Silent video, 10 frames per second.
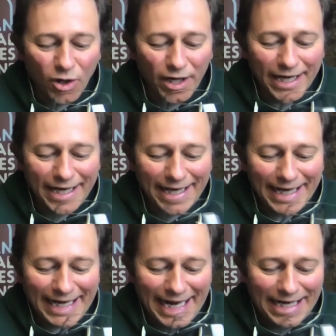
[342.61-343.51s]

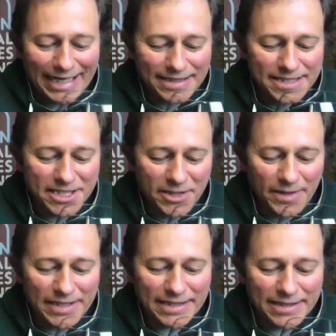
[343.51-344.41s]
and elegance to
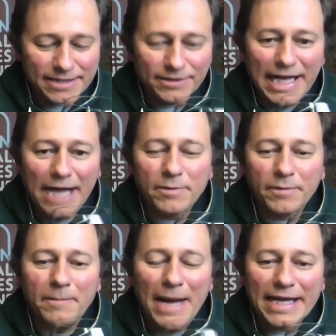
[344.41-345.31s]
it, and still capable
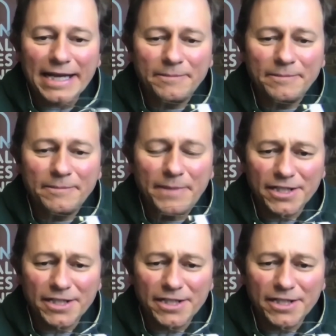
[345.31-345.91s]
of packing a punch.